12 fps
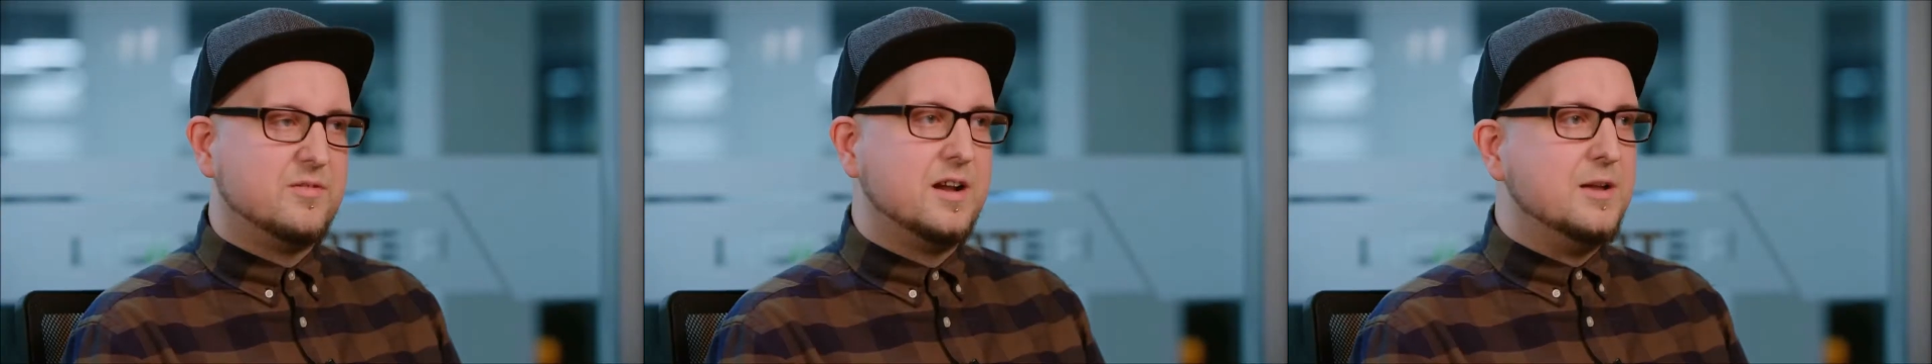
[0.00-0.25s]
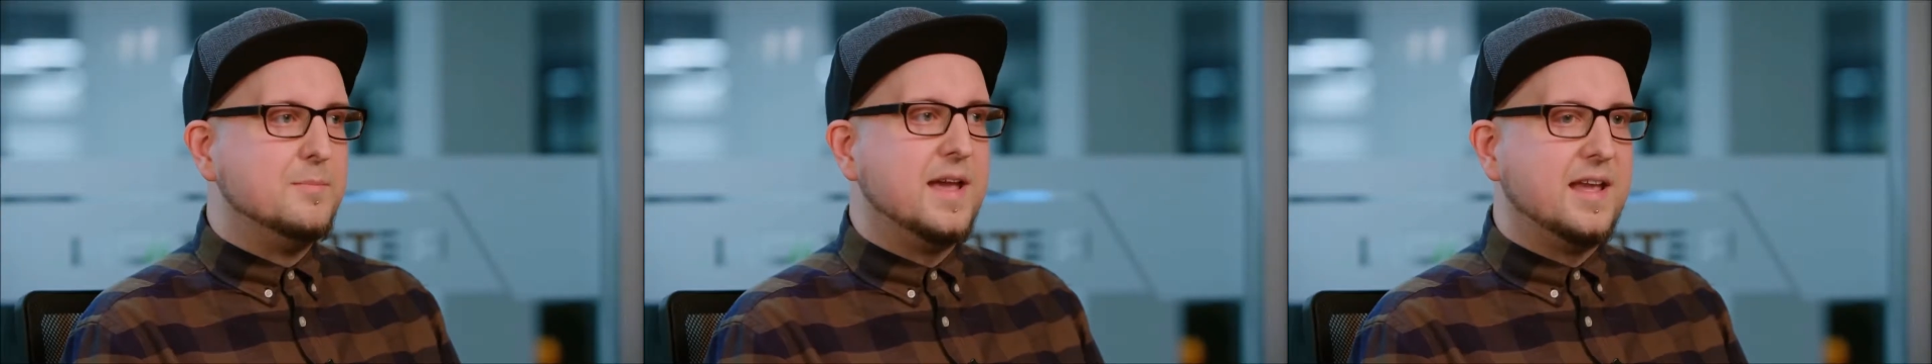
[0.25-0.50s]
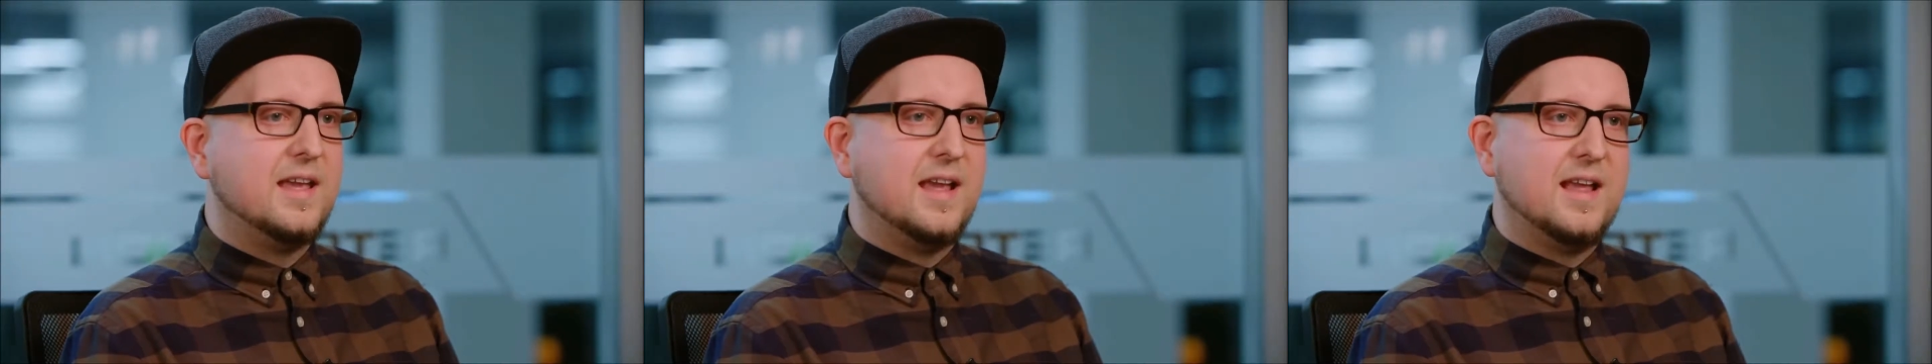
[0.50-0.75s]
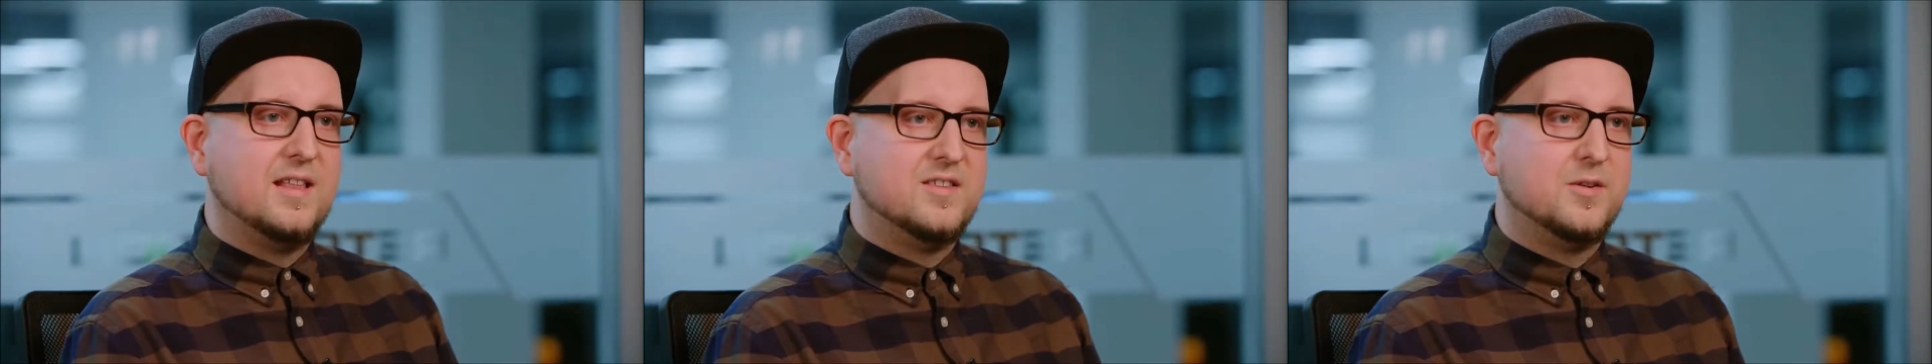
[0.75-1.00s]
really making
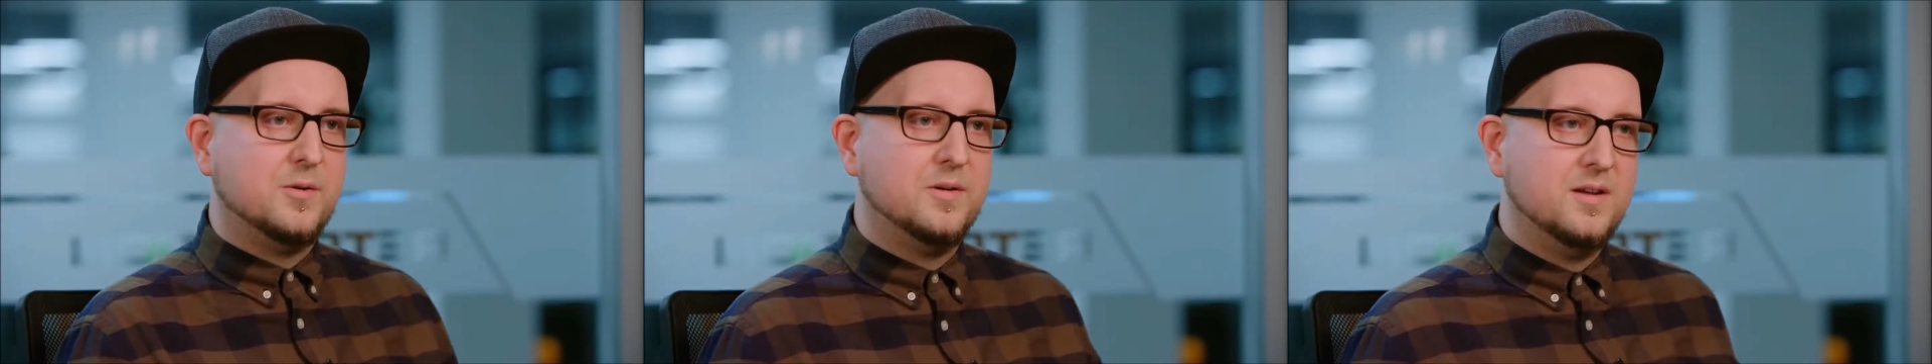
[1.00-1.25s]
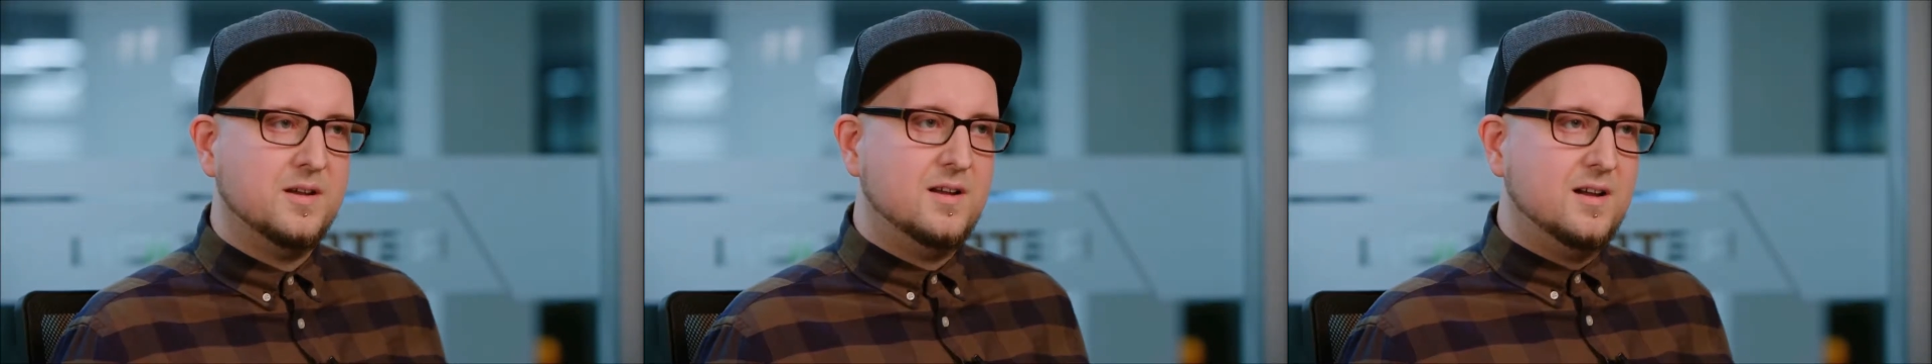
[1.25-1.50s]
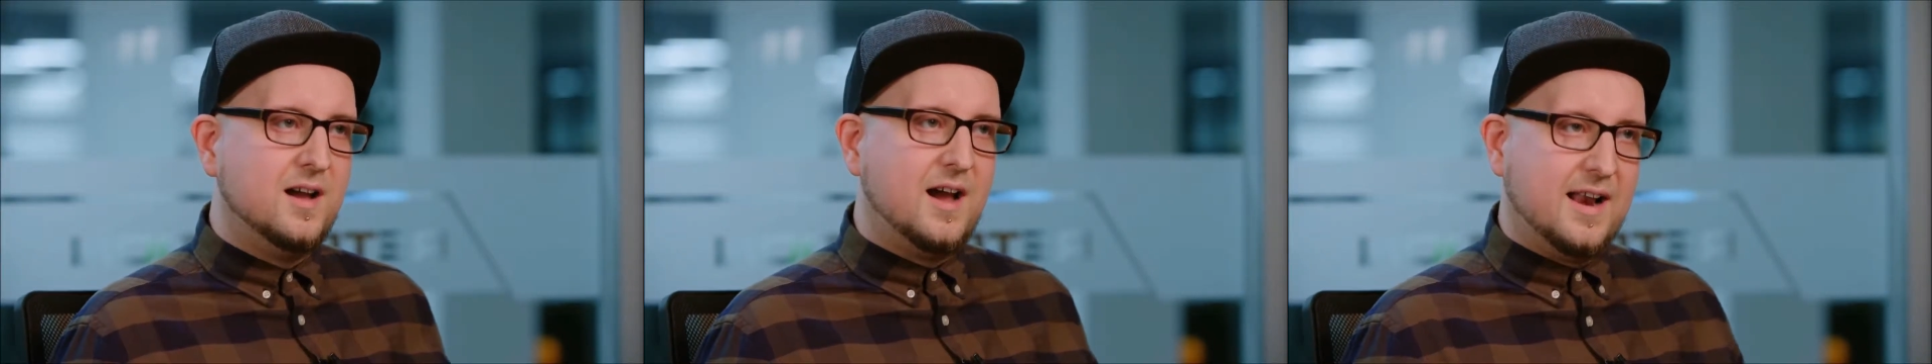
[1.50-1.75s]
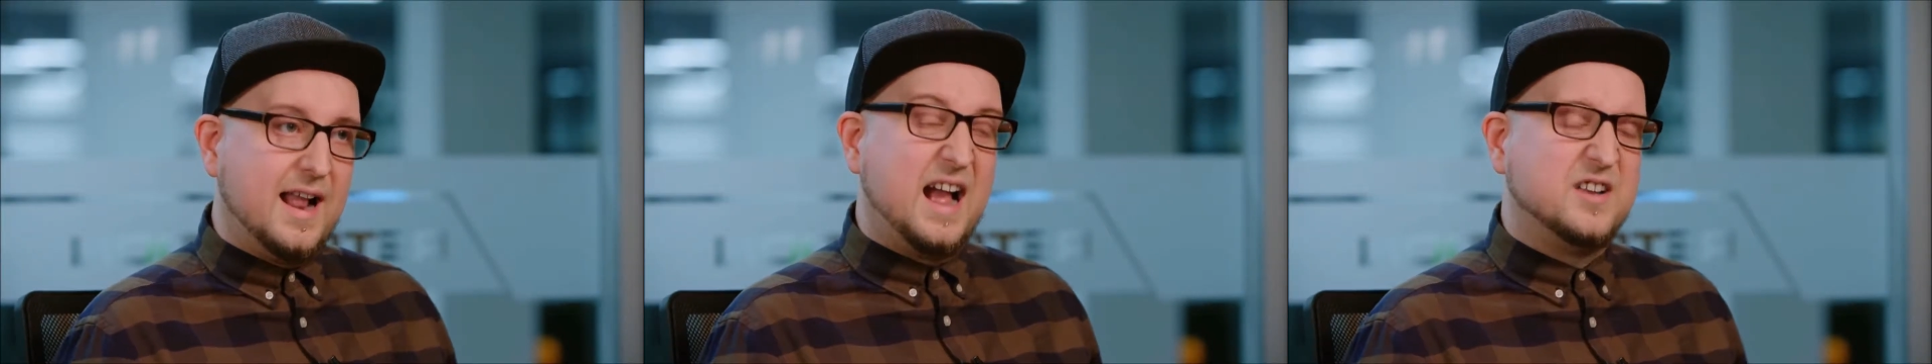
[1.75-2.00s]
it into
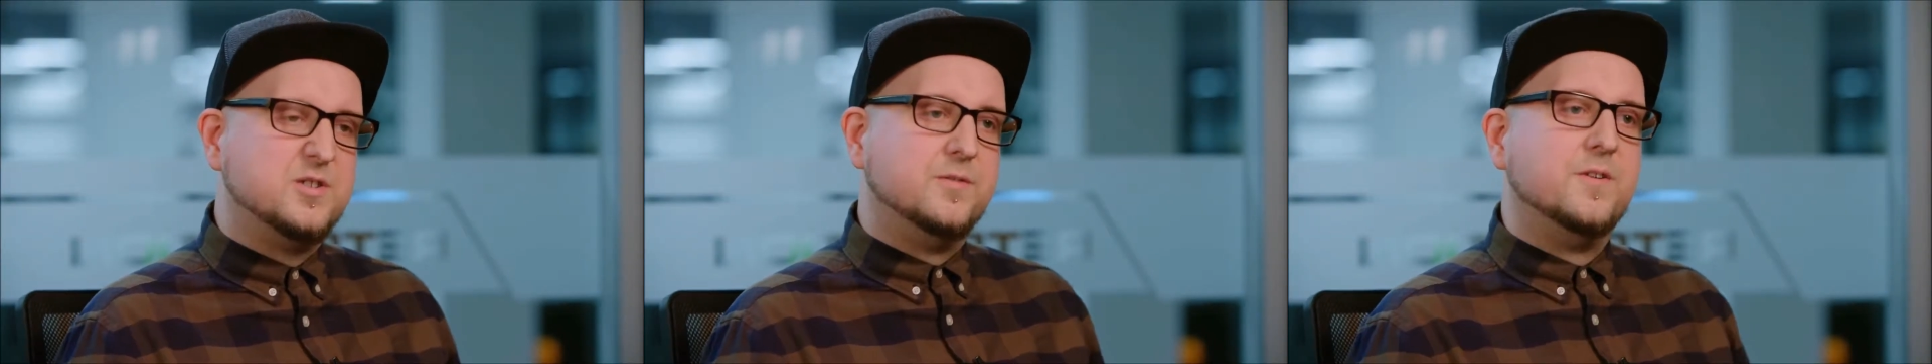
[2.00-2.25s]
an actual